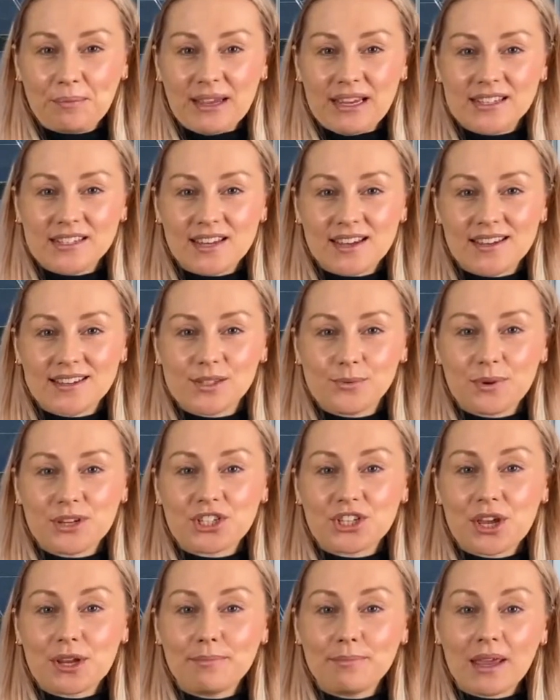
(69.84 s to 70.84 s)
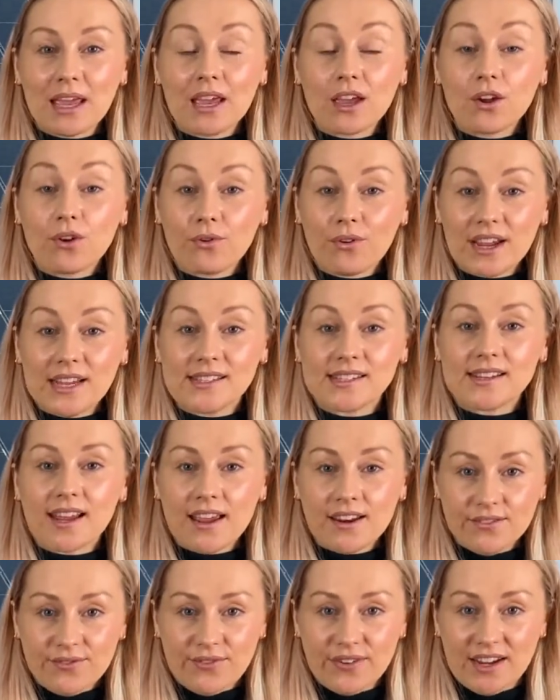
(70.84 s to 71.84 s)
metres which can be increased
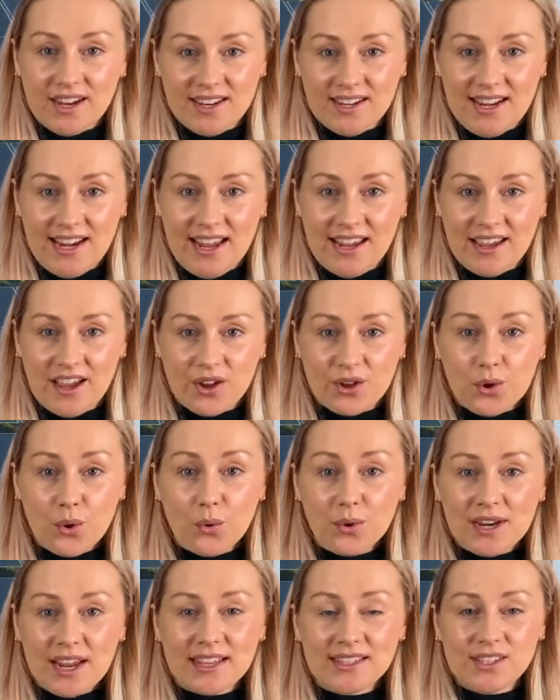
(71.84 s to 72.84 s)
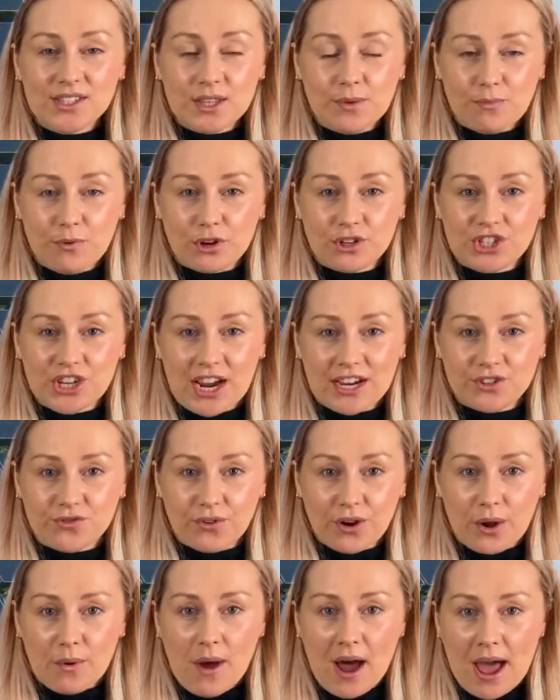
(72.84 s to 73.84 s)
infinitely according to the project
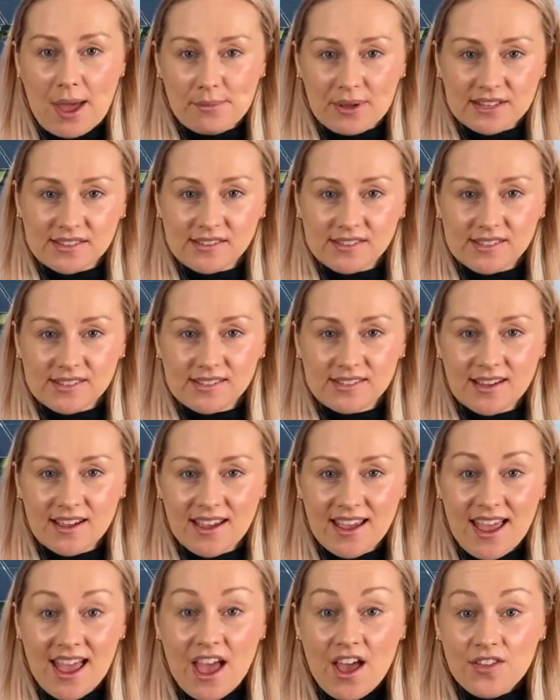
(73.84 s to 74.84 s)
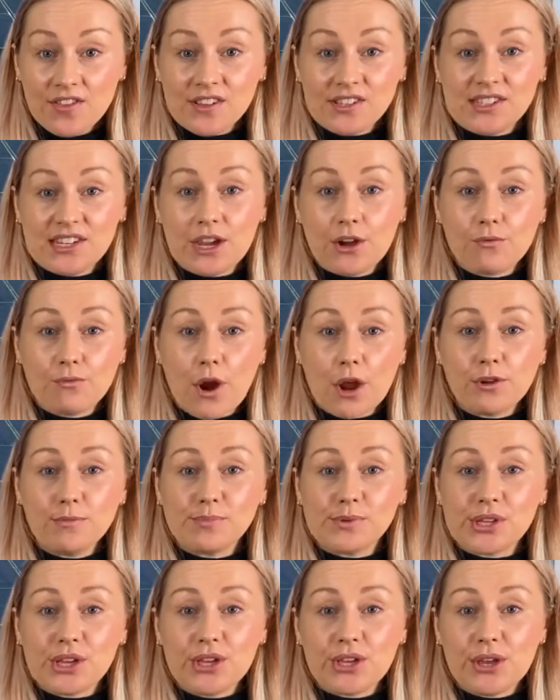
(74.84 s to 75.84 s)
requirements. The steel
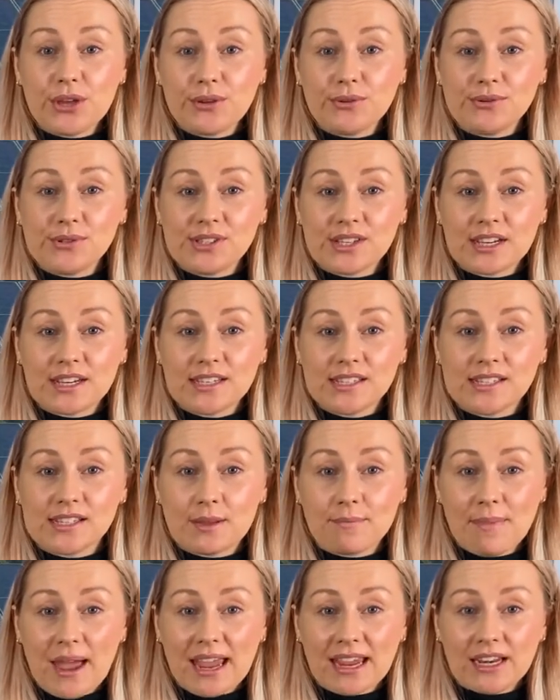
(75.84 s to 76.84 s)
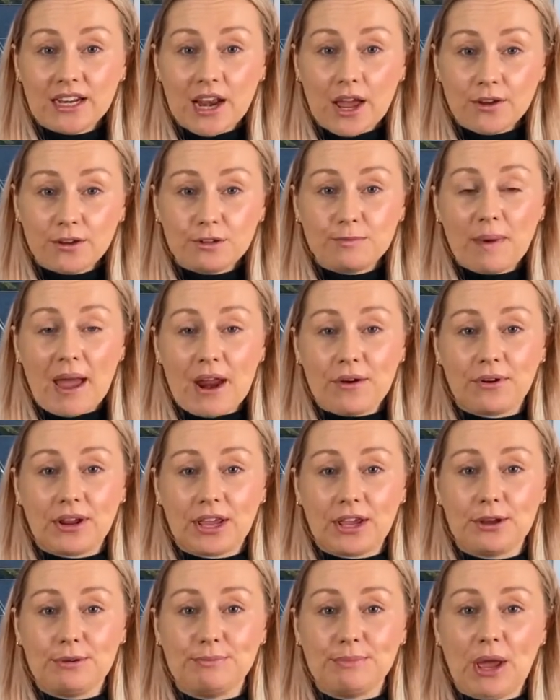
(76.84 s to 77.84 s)
ropes are used as the main load-bearing
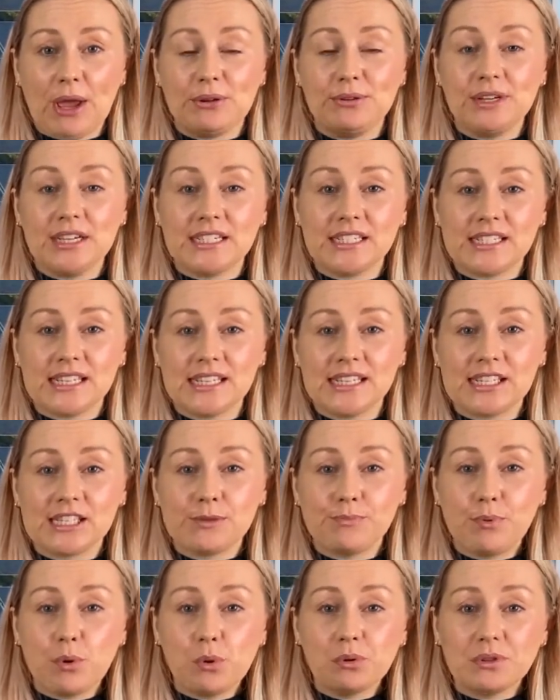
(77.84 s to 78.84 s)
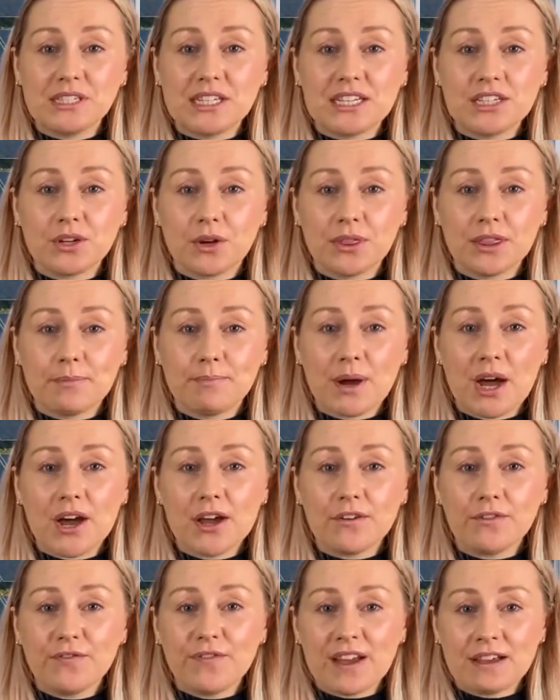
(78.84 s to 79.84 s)
component and supported on the
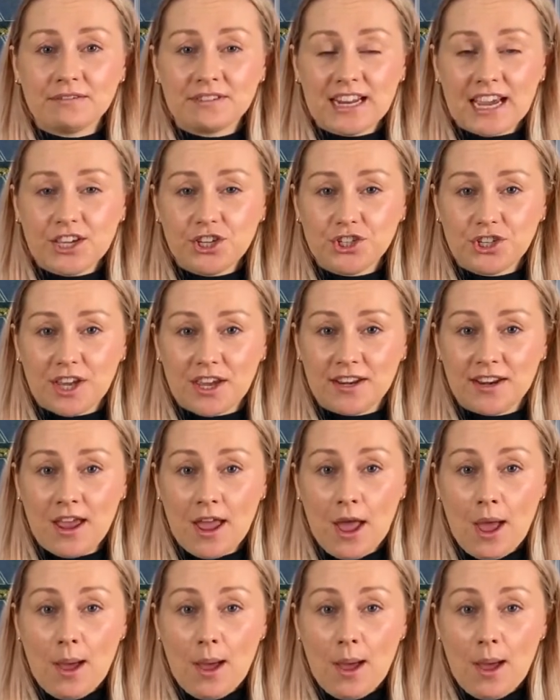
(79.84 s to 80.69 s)
pile foundation